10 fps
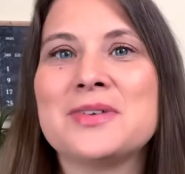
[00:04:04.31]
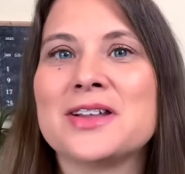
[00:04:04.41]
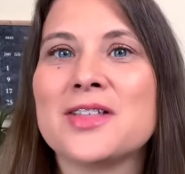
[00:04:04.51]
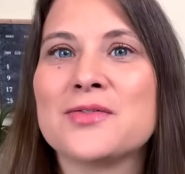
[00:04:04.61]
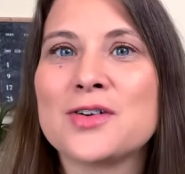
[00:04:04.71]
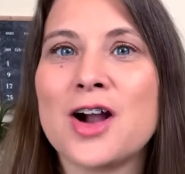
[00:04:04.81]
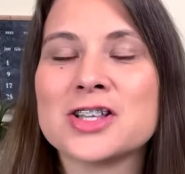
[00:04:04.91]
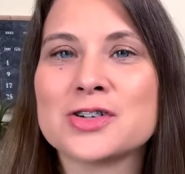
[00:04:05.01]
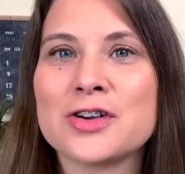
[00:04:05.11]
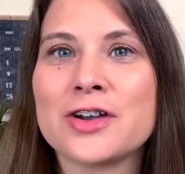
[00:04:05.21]
but I love
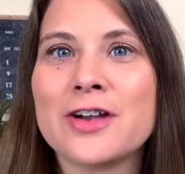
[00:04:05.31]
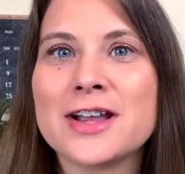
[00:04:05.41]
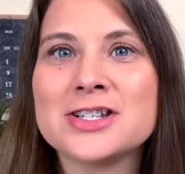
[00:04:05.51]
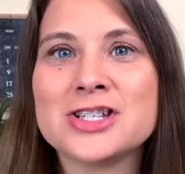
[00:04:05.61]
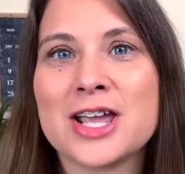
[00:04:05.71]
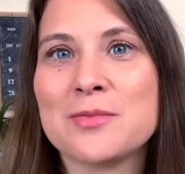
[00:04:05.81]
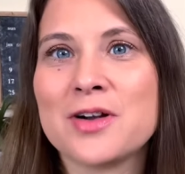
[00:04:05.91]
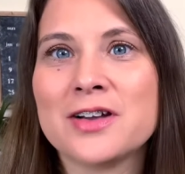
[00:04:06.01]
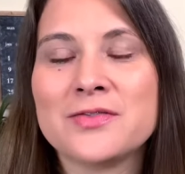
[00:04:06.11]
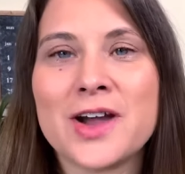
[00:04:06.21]
Cross Creek Ranch,
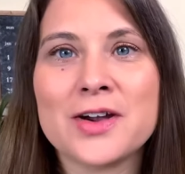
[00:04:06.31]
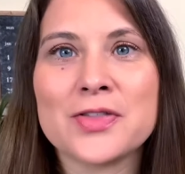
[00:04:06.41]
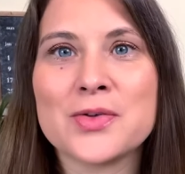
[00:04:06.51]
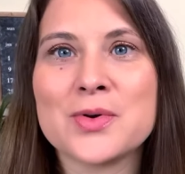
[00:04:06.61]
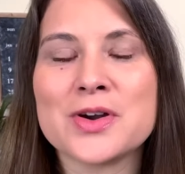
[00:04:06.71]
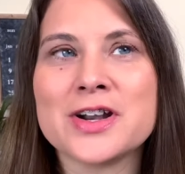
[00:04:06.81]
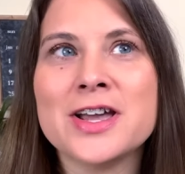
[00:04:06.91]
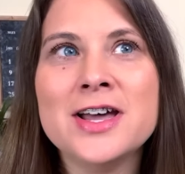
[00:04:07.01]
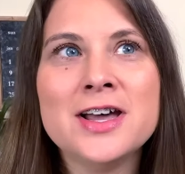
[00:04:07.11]
Tamaron, Firethorn,